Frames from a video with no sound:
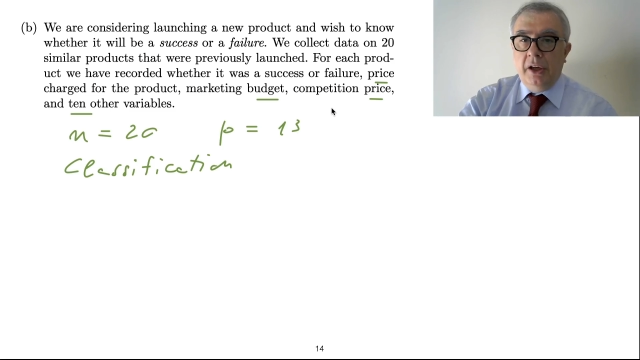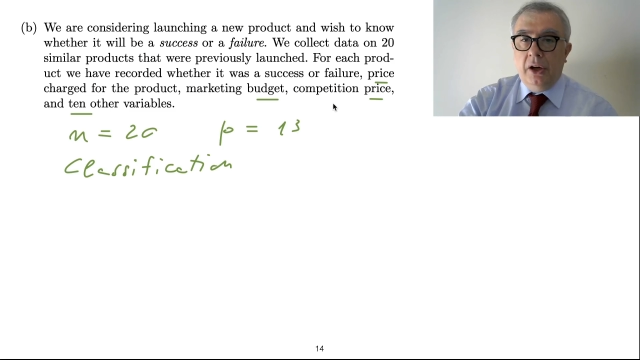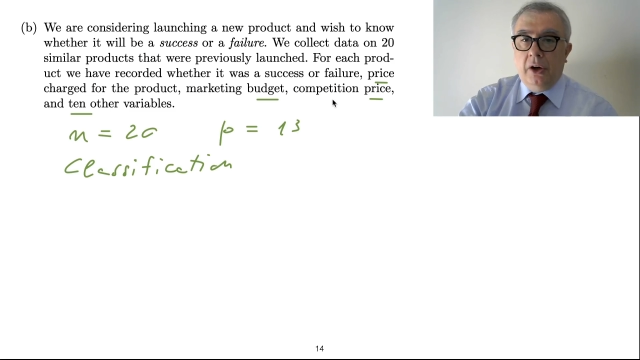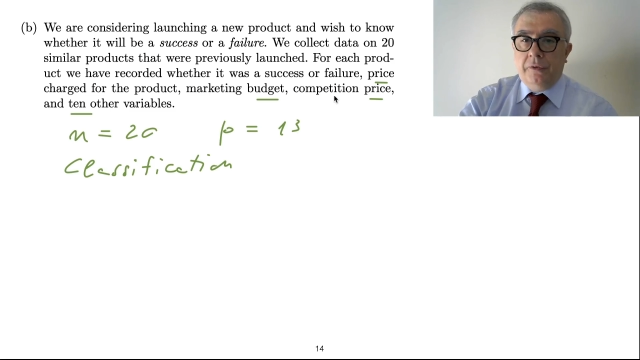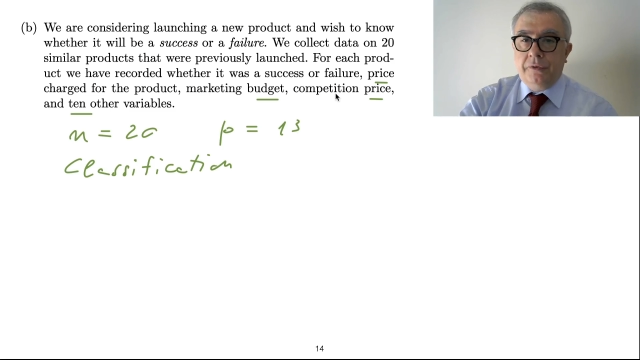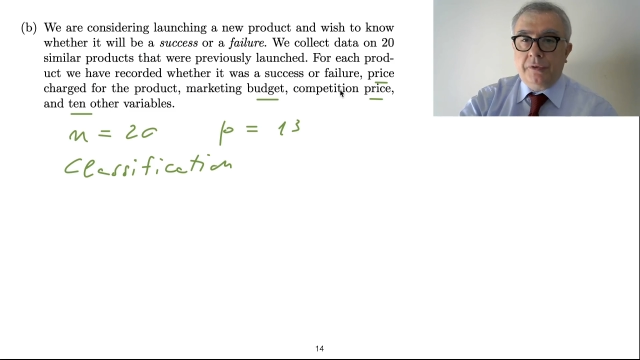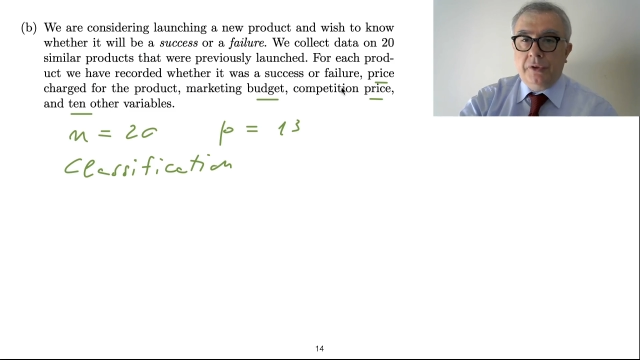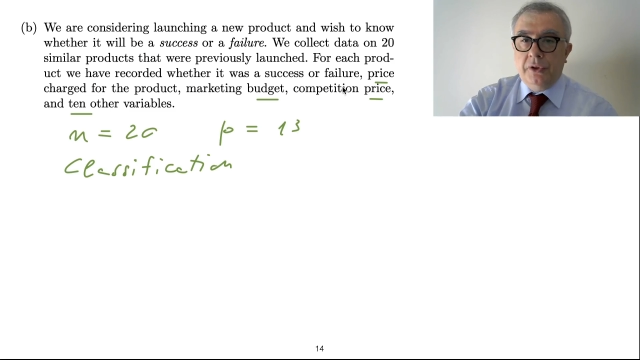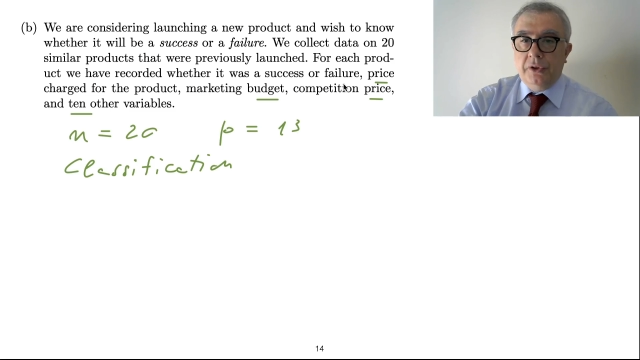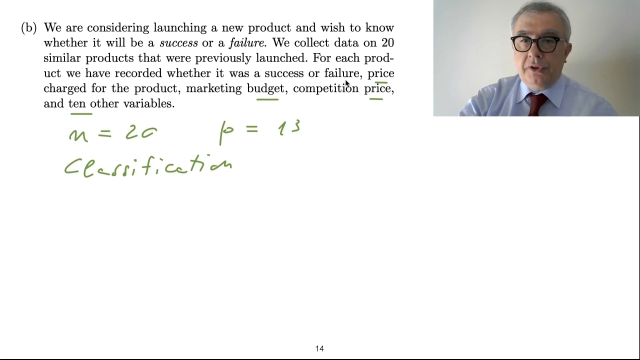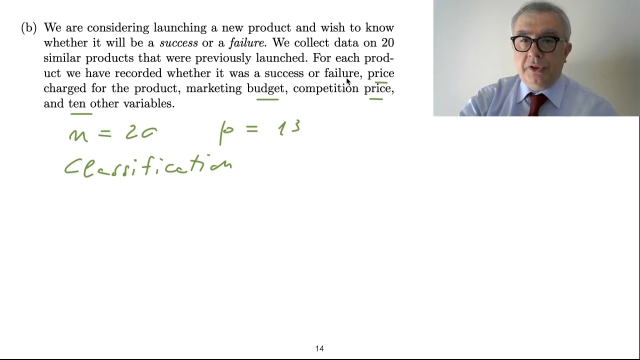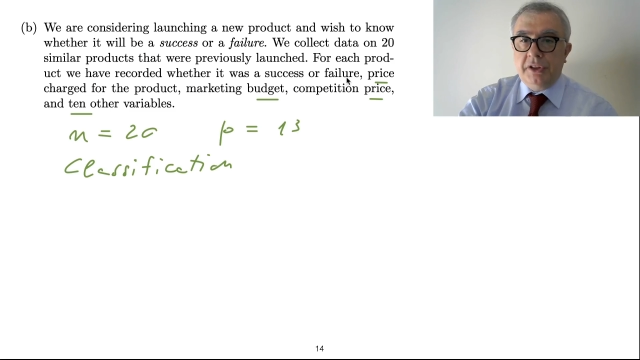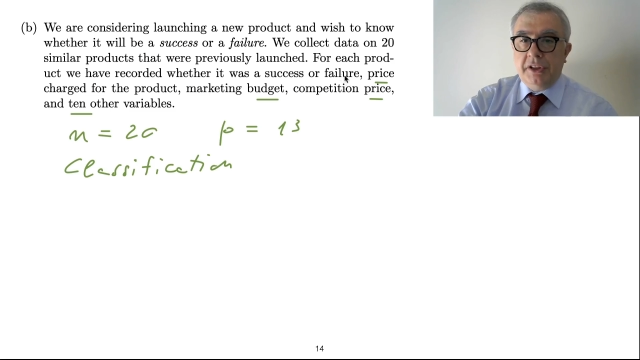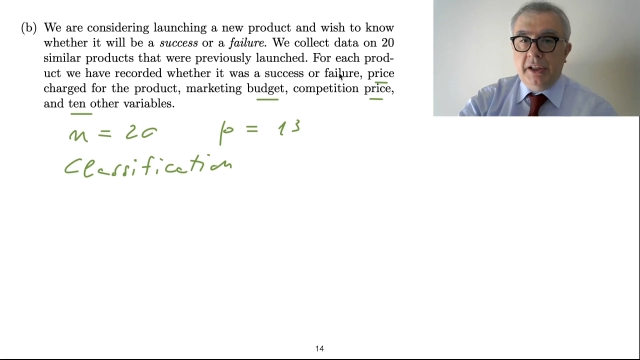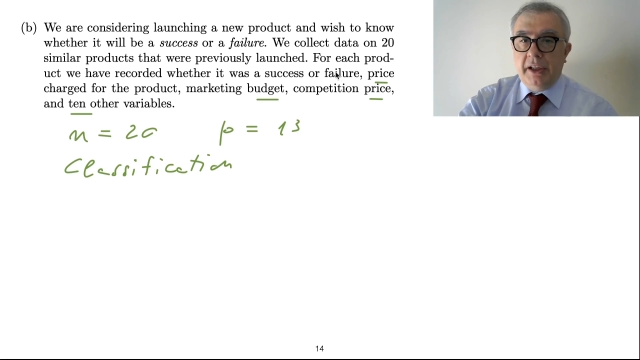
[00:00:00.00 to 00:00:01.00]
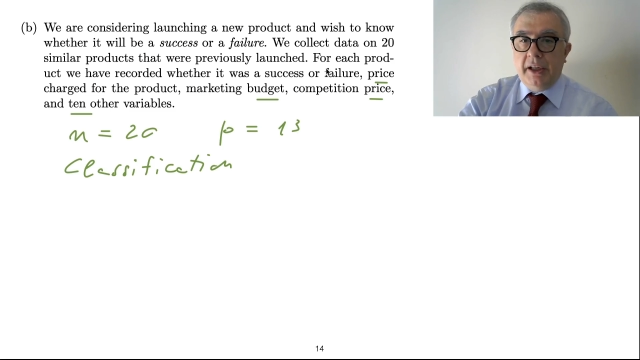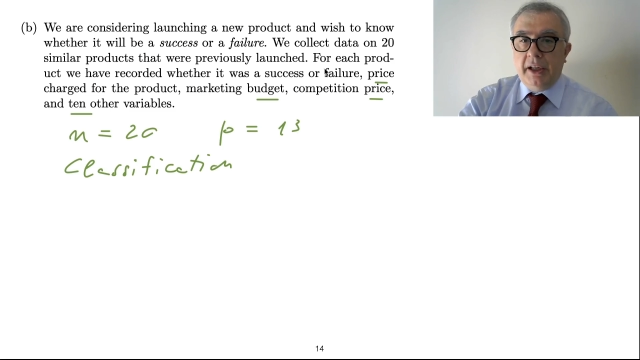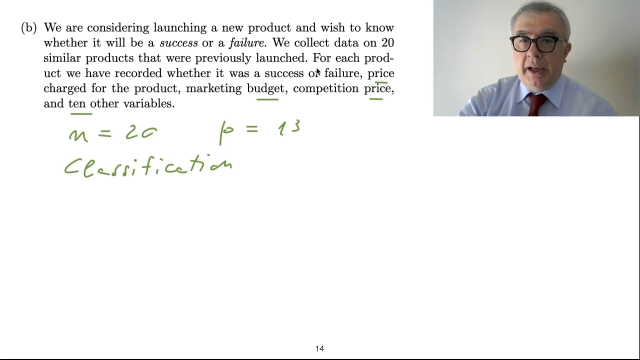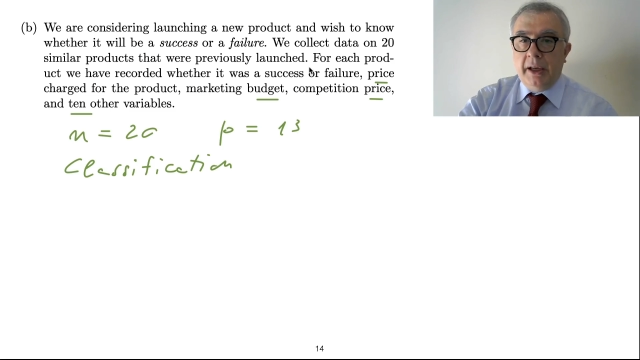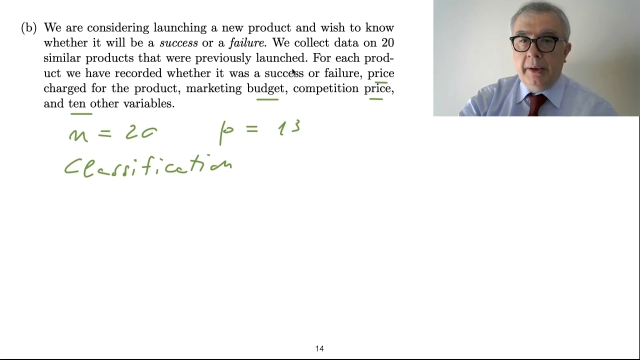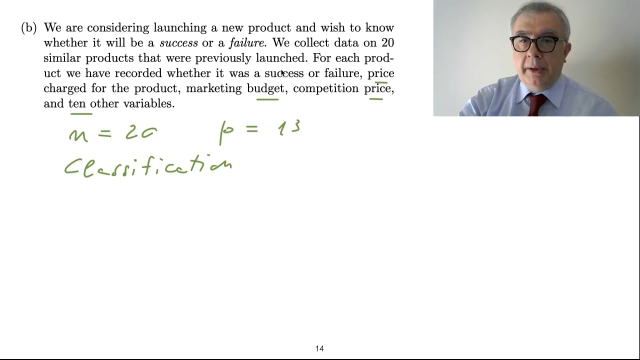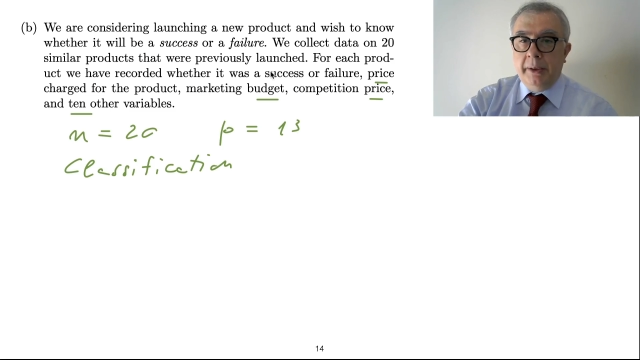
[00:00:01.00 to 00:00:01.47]
Of course,
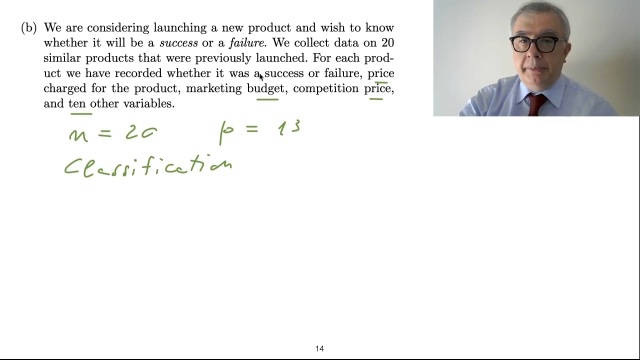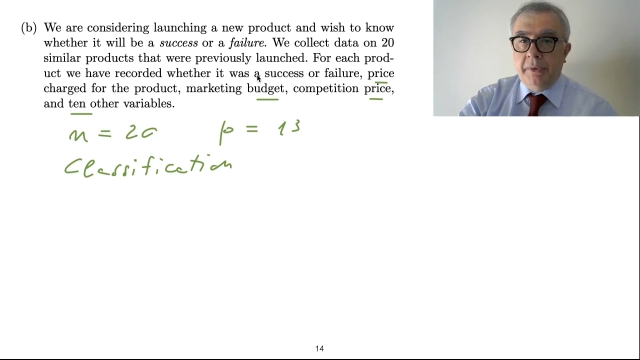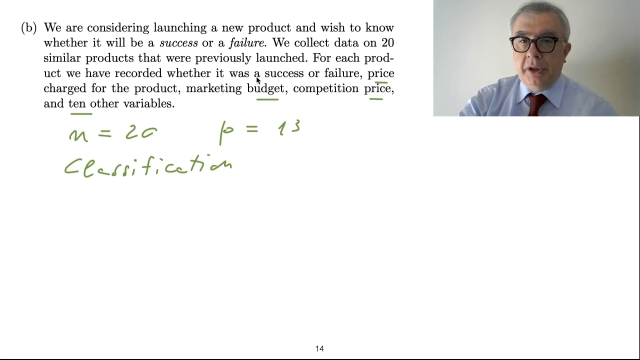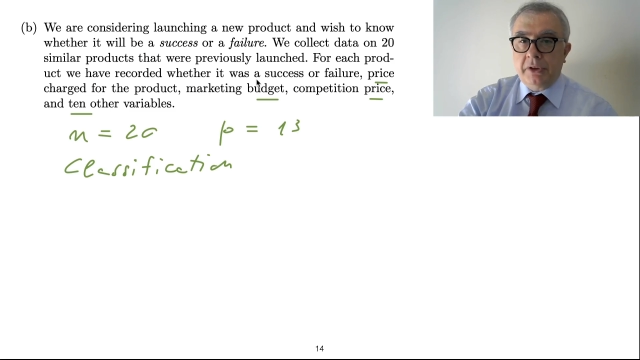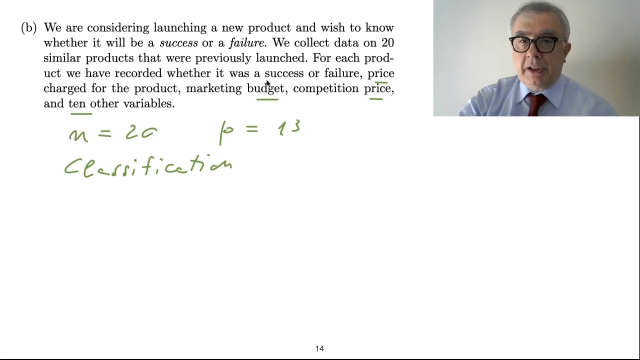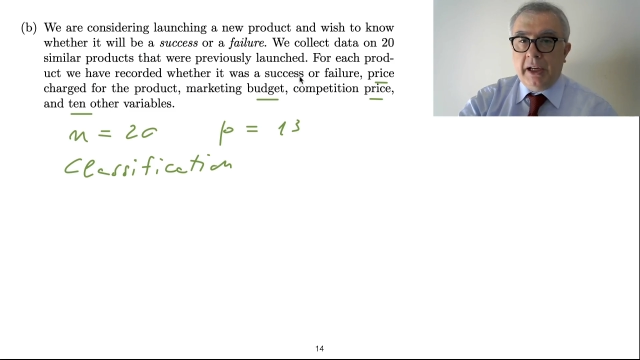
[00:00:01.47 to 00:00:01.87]
I am not